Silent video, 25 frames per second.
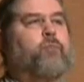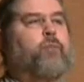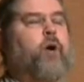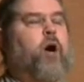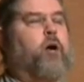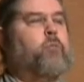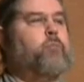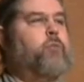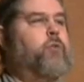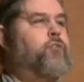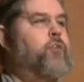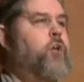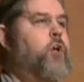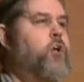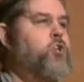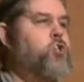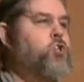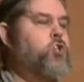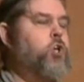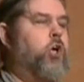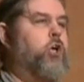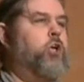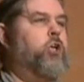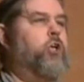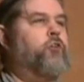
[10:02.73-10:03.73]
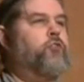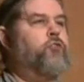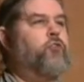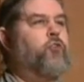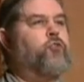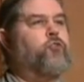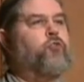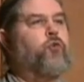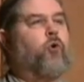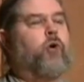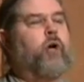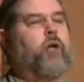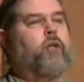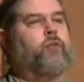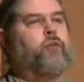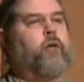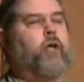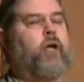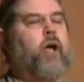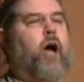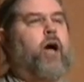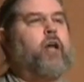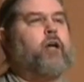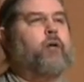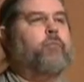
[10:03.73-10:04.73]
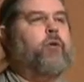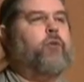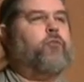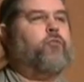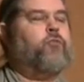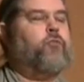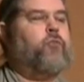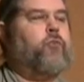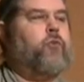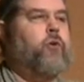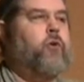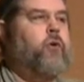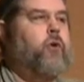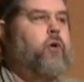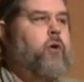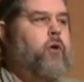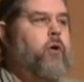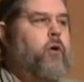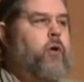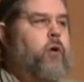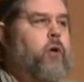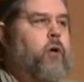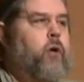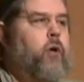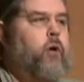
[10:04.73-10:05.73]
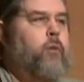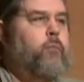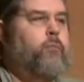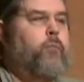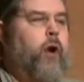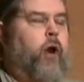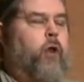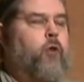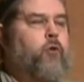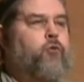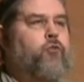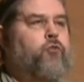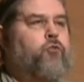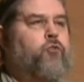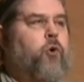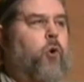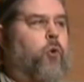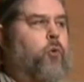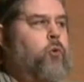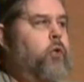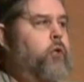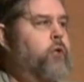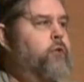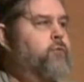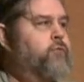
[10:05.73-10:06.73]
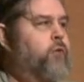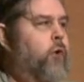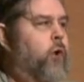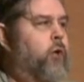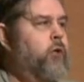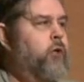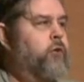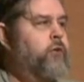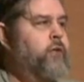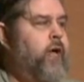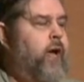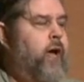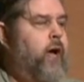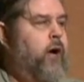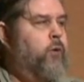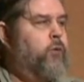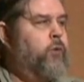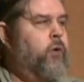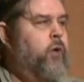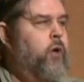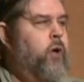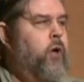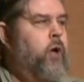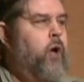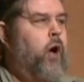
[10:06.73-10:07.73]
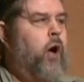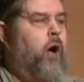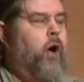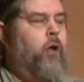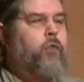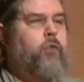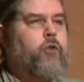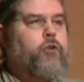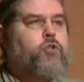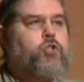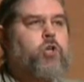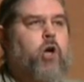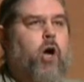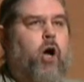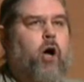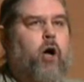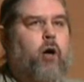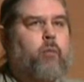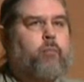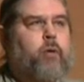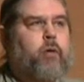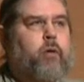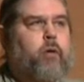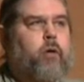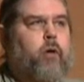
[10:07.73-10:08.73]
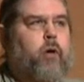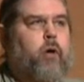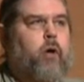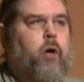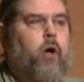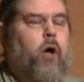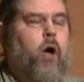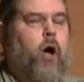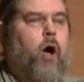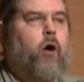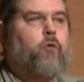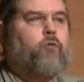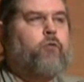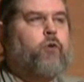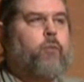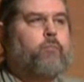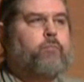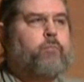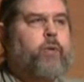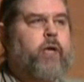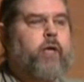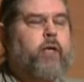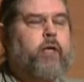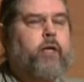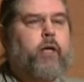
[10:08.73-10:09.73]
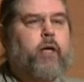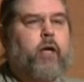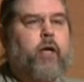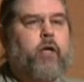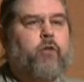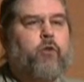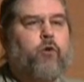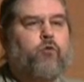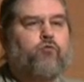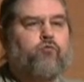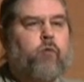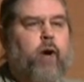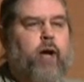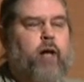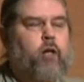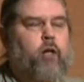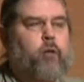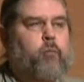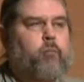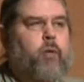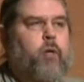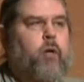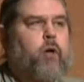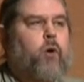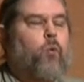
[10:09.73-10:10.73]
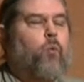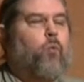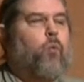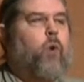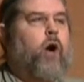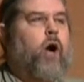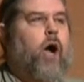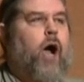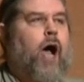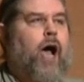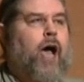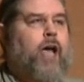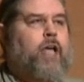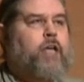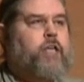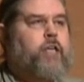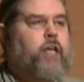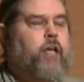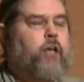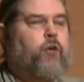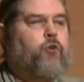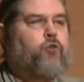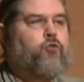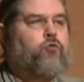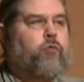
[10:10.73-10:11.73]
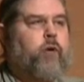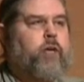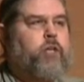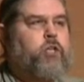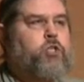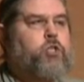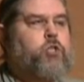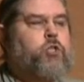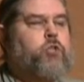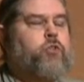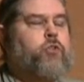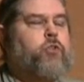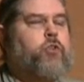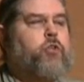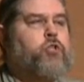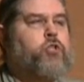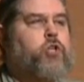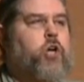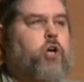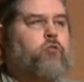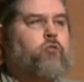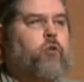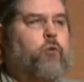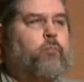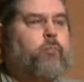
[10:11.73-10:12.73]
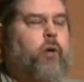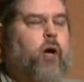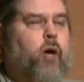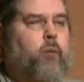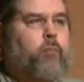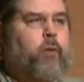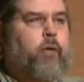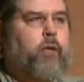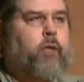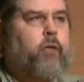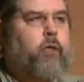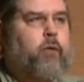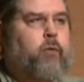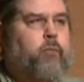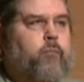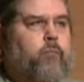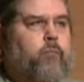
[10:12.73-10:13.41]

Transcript: departments, journalists, historians, economists, but it has totally fallen down on the job of competing in the realm where ideas reach the general public.